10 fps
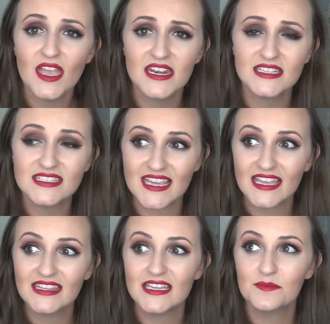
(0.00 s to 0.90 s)
on a
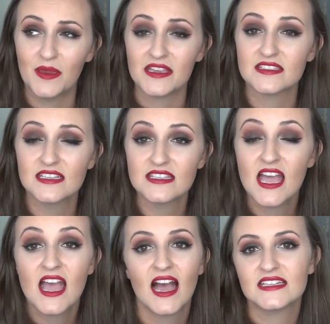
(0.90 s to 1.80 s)
daily basis,
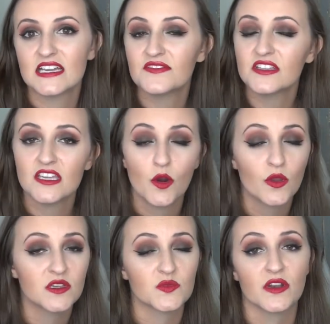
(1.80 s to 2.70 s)
I definitely
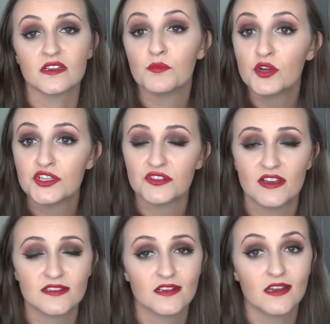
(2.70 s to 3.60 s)
always wear
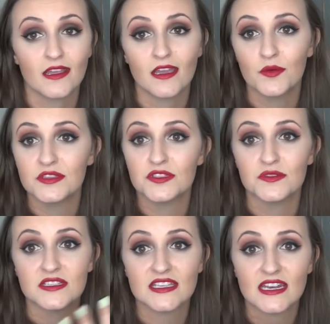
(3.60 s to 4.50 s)
moisturizer, and I always do
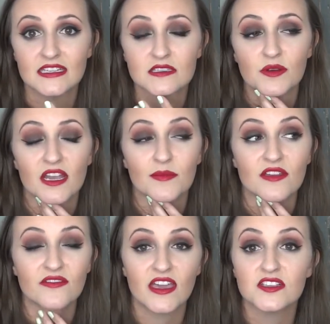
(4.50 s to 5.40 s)
a setting spray on
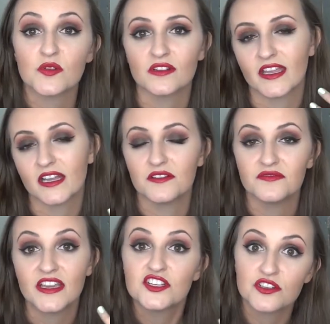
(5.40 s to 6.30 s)
my face or like a
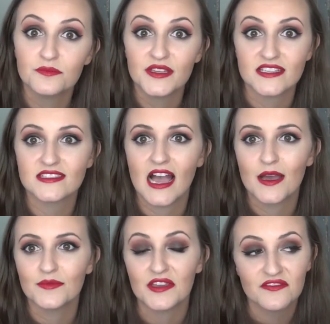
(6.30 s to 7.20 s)
facial mist
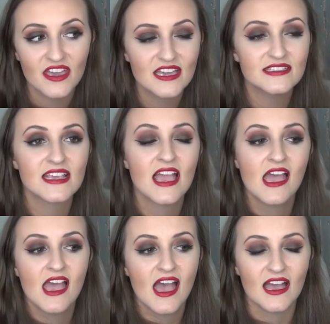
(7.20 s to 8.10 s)
on my face
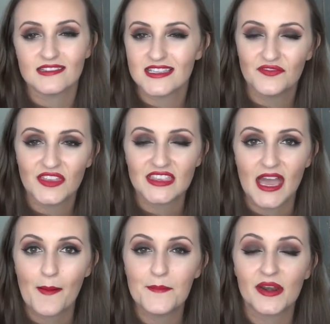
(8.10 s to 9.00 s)
and stuff like
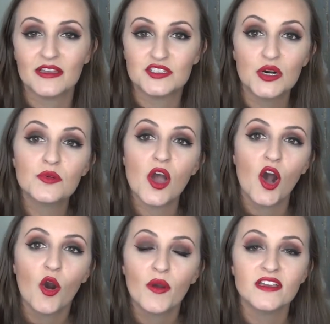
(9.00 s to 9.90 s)
that, but I don't
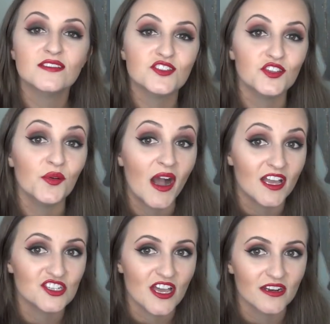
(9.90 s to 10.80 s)
always do
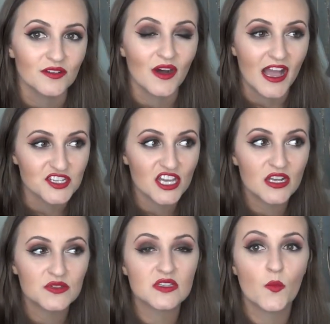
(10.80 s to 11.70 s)
eyeshadow.
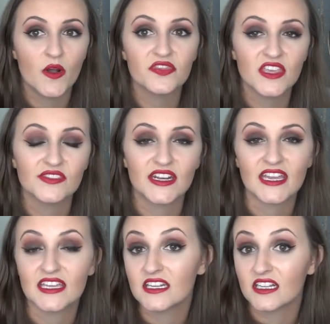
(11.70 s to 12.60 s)
Eyeshadow is the one thing that
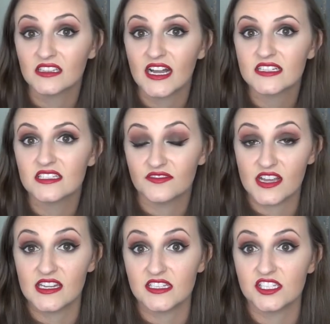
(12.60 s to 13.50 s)
I can neglect if
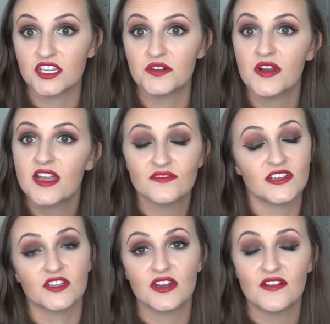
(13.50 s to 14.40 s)
I need to. If I
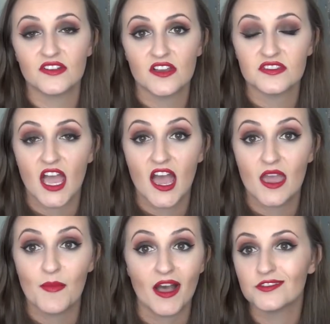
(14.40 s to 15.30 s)
don't have enough
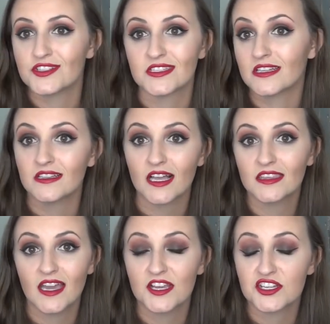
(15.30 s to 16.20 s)
time, I'll just neglect
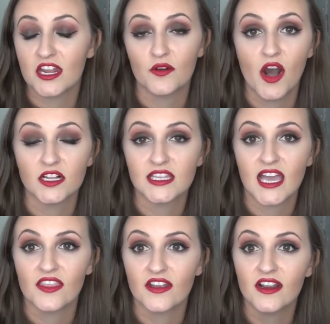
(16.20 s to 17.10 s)
the eyeshadow
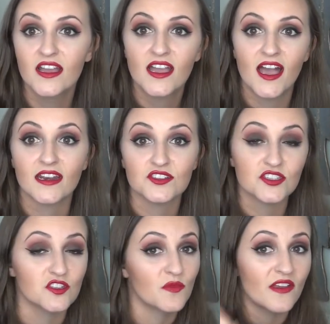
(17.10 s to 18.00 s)
altogether, and I'll
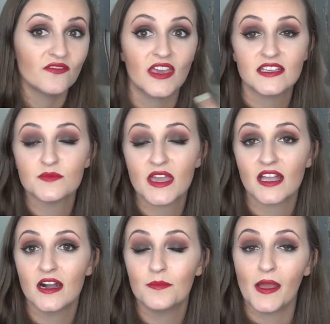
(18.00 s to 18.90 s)
just do my face
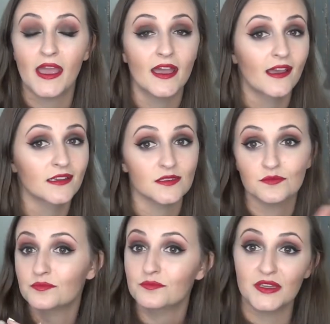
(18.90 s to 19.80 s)
makeup
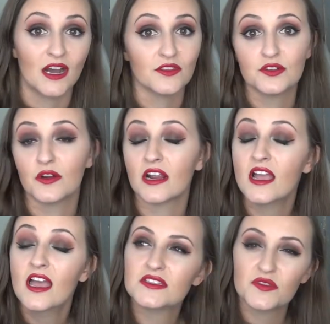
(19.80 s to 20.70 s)
and be out the door.
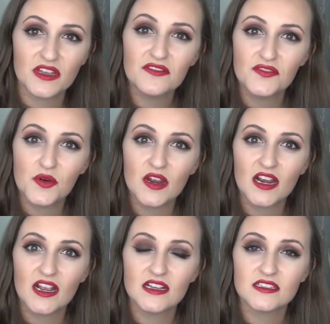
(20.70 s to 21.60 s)
So
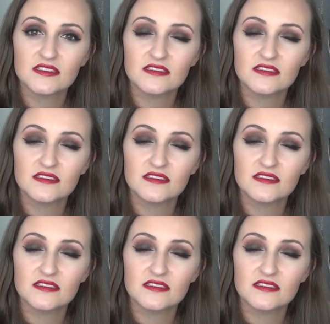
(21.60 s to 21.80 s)
therefore,